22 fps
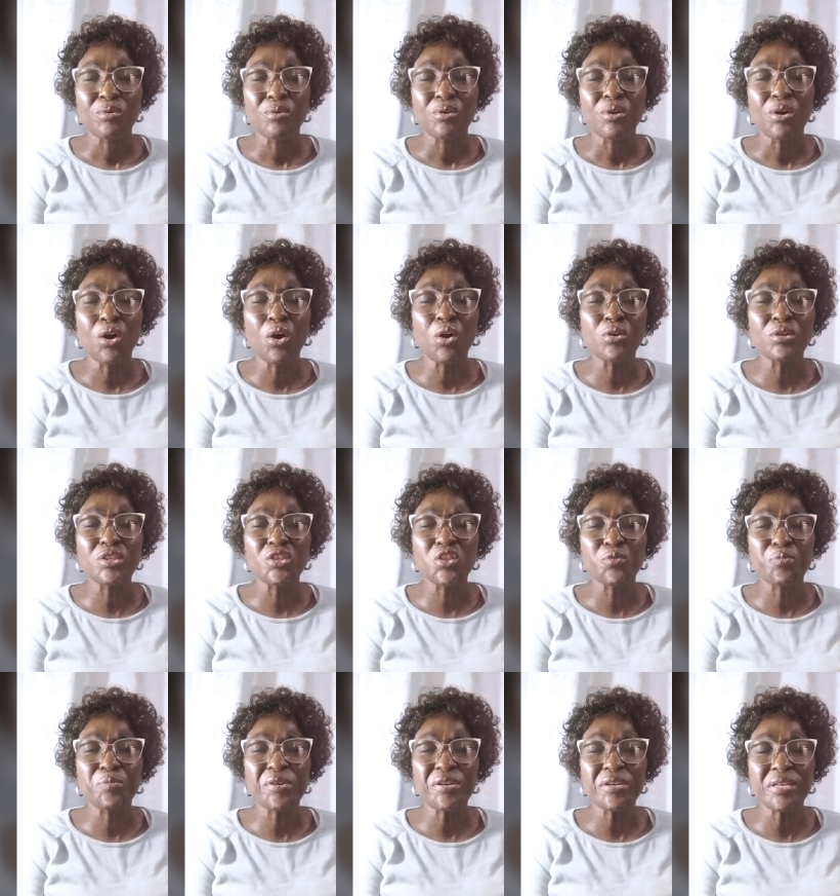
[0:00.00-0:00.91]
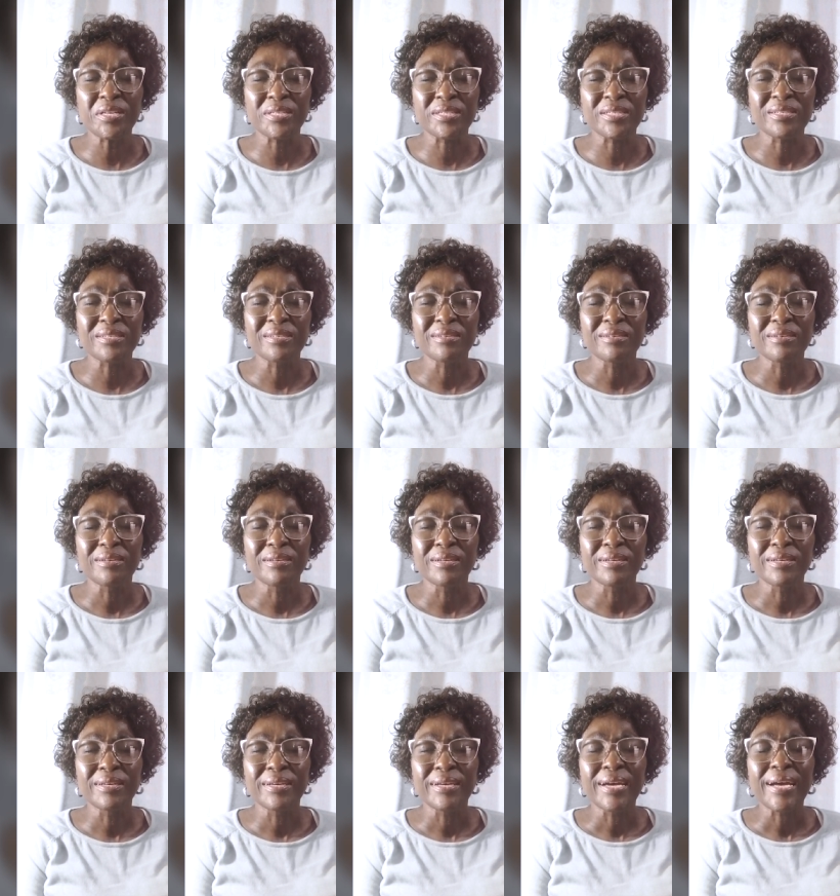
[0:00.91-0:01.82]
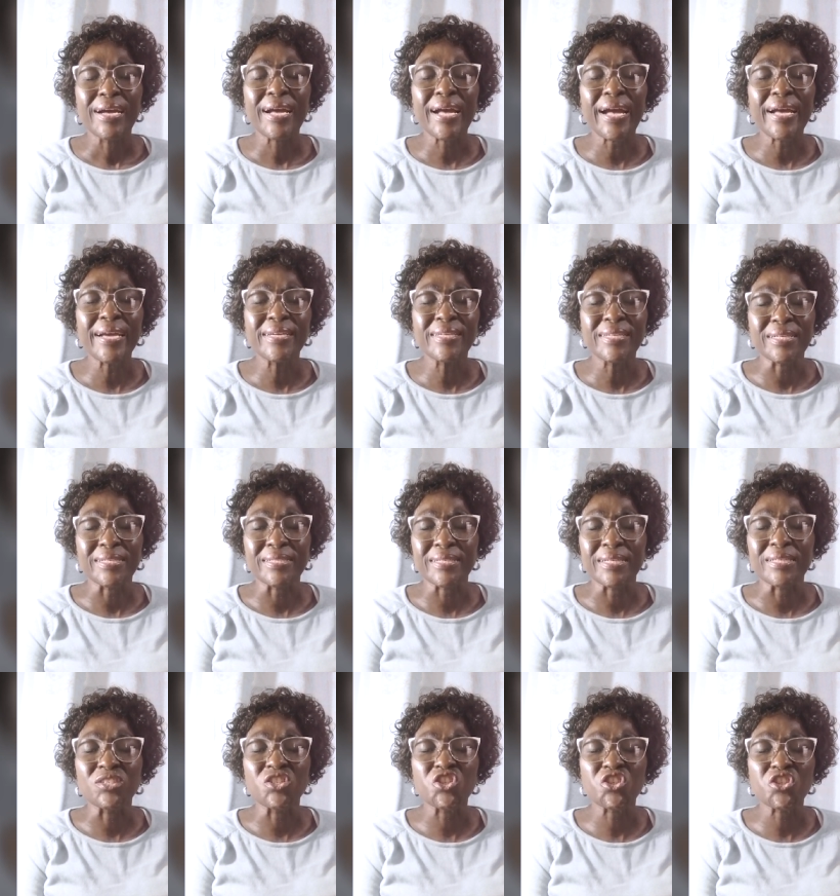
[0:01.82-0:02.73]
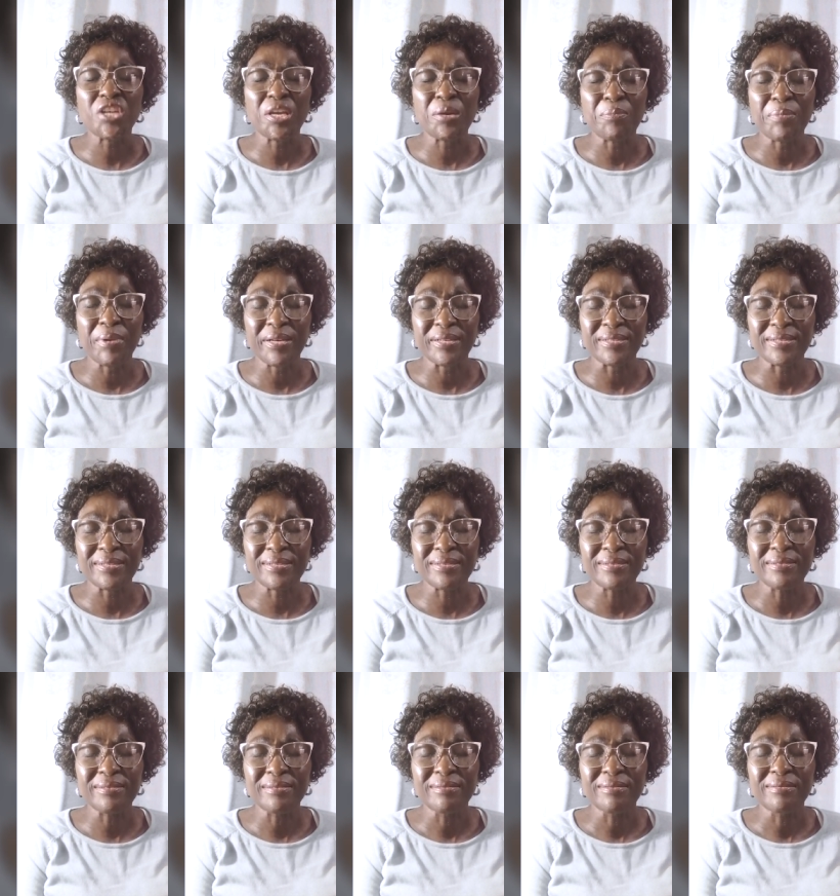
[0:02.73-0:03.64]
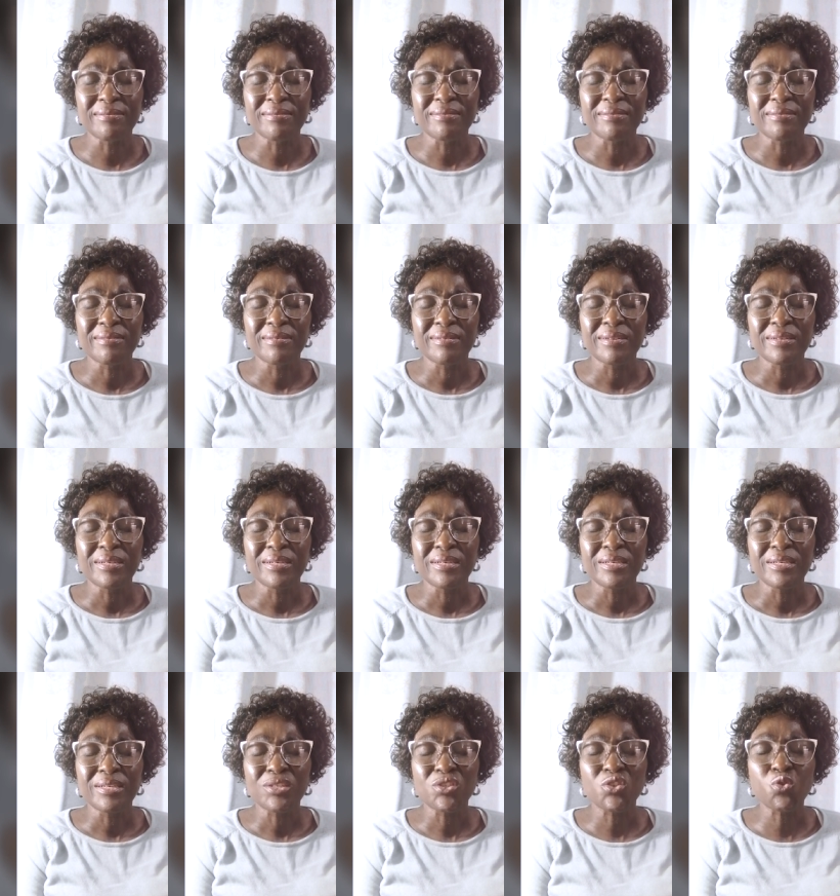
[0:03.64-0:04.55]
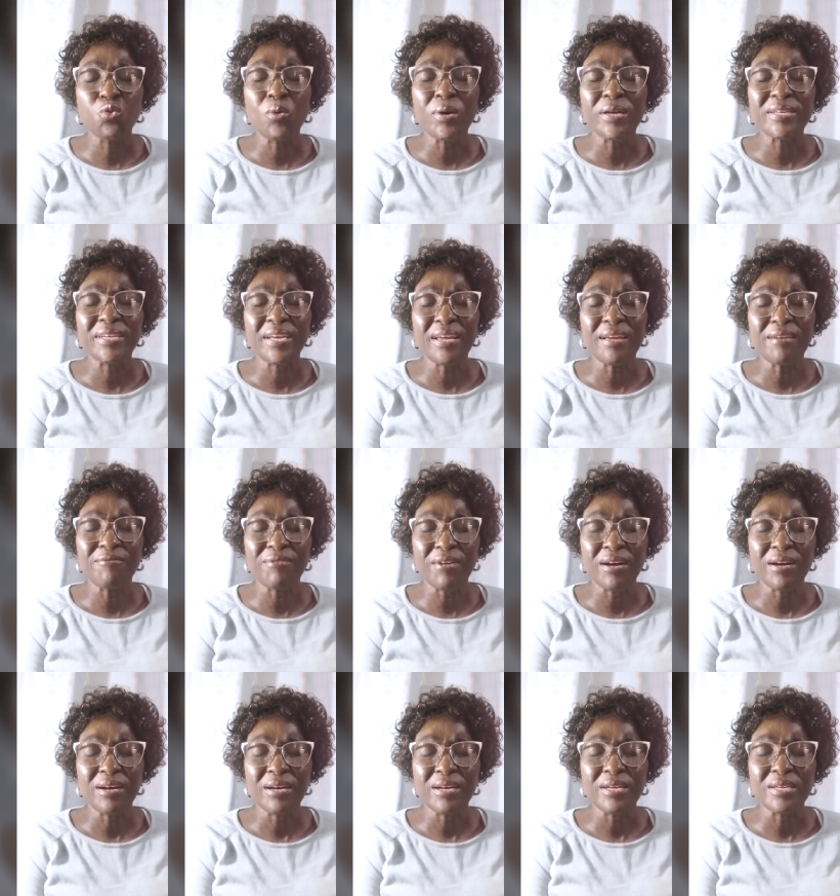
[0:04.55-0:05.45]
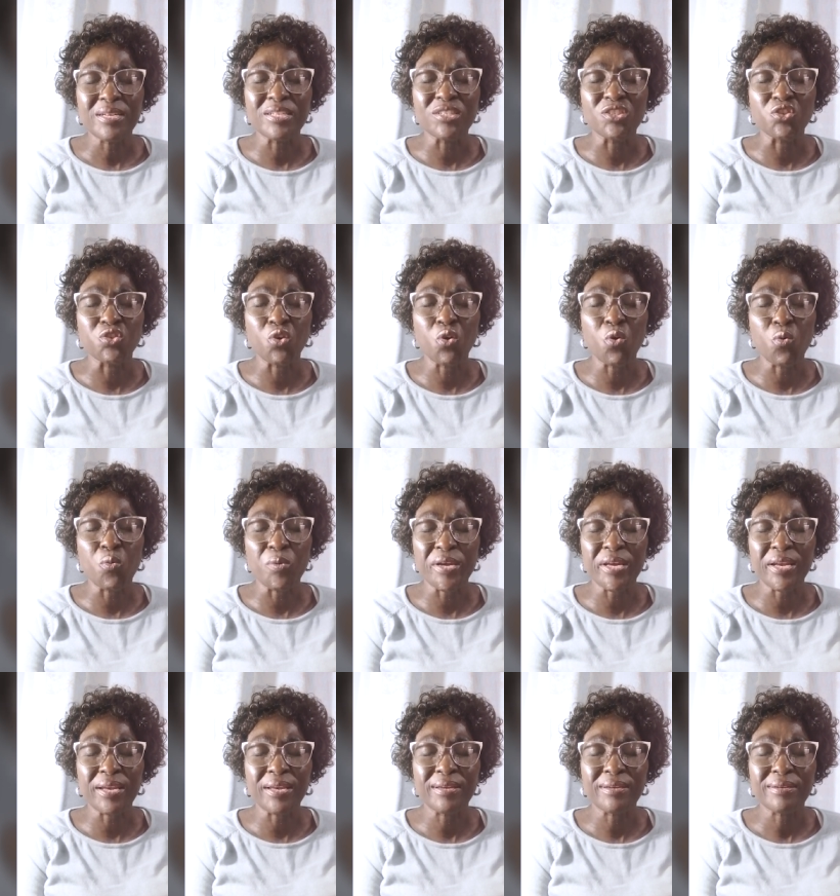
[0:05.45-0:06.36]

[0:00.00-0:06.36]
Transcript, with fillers: Holy Spirit, guide us and shape us to whatever is your will.